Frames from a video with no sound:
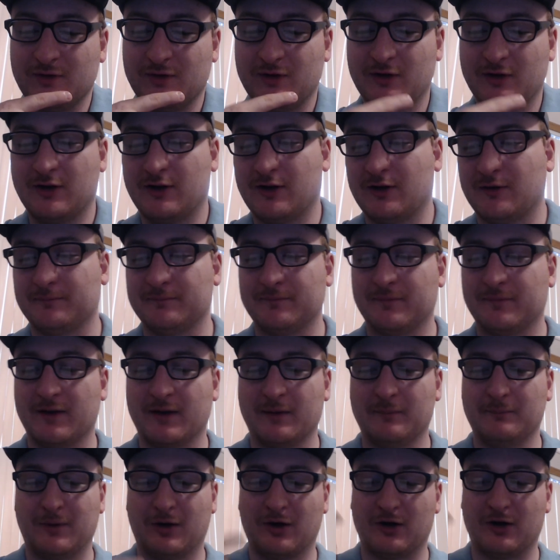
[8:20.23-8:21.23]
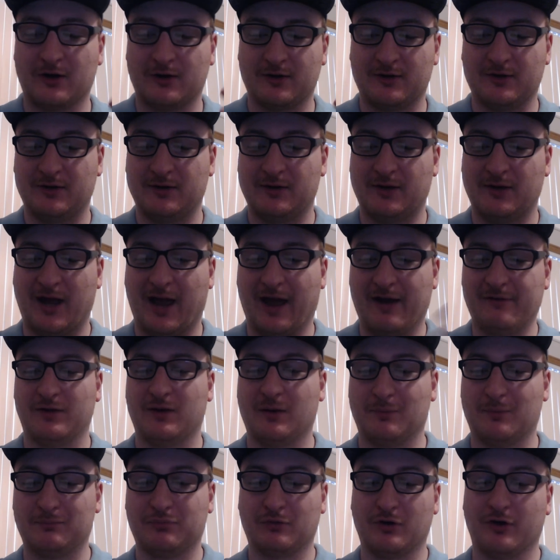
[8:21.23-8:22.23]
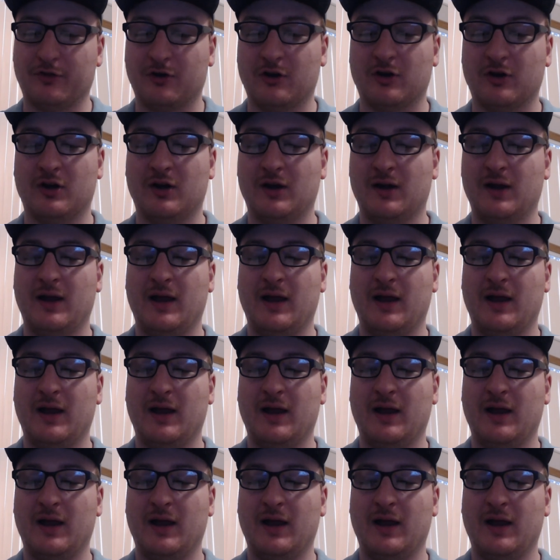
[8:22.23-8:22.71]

um, that Mark having a brother